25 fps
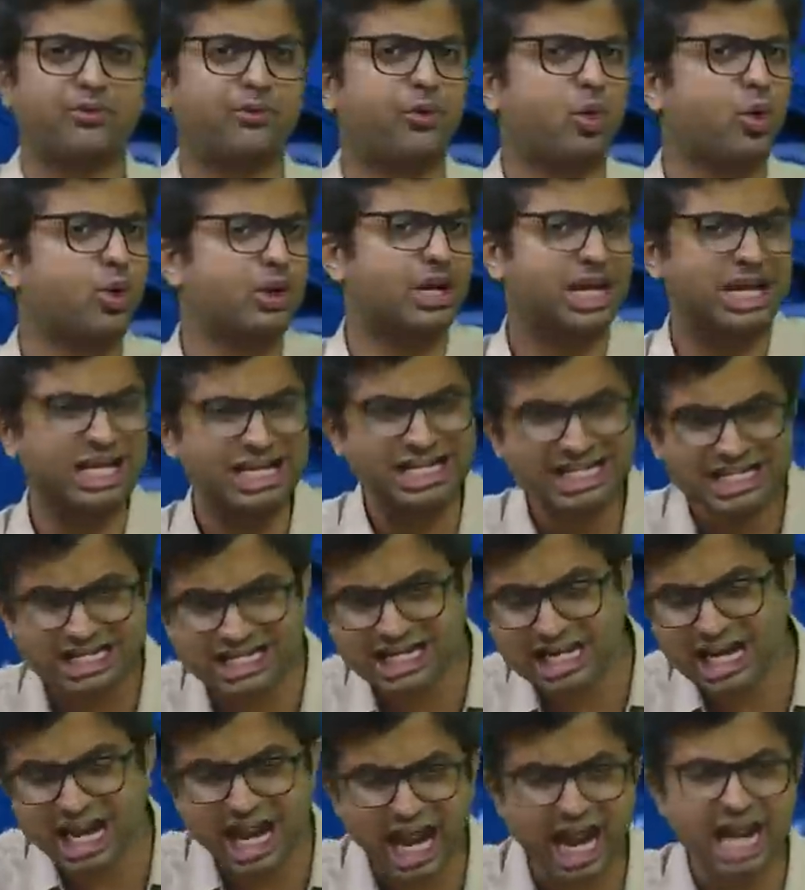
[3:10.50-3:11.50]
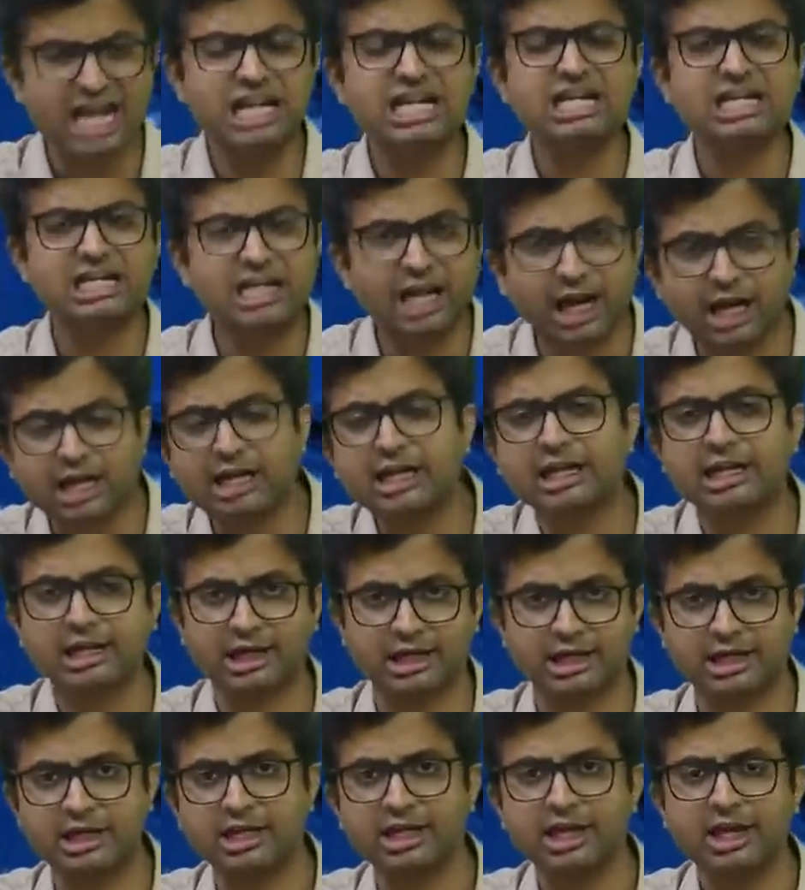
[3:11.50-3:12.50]
4
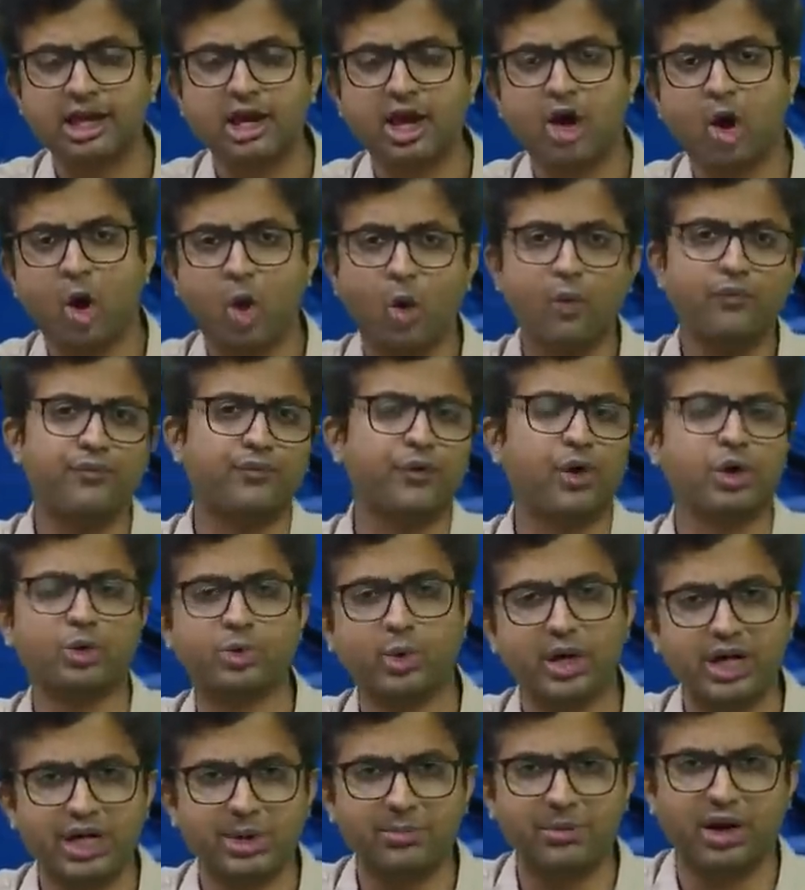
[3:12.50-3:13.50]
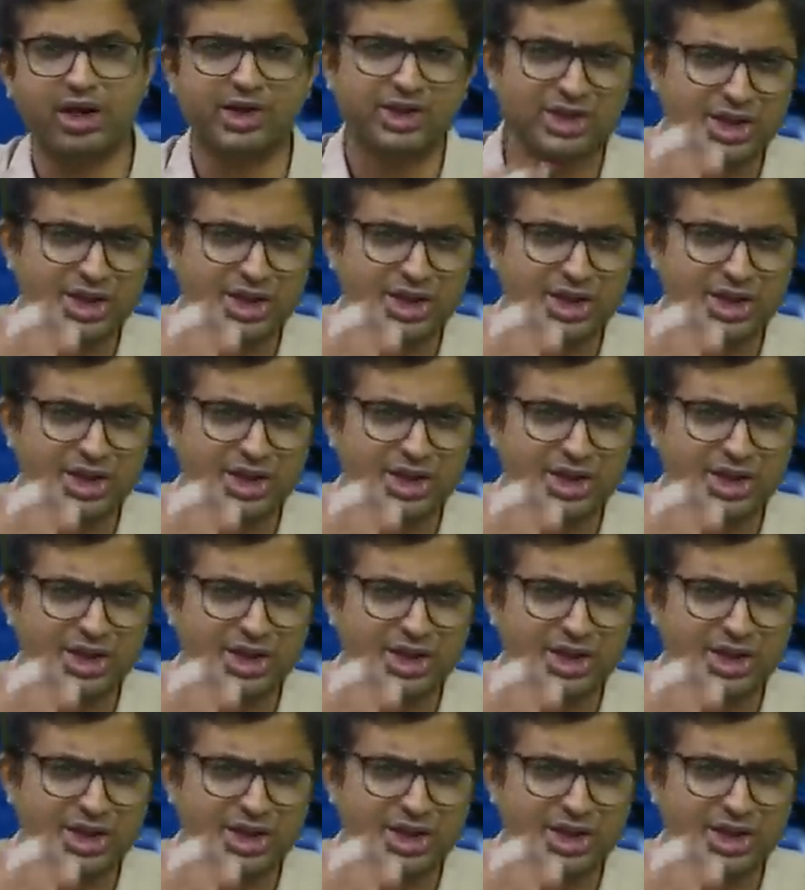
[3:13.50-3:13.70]
entirely for 20 marks.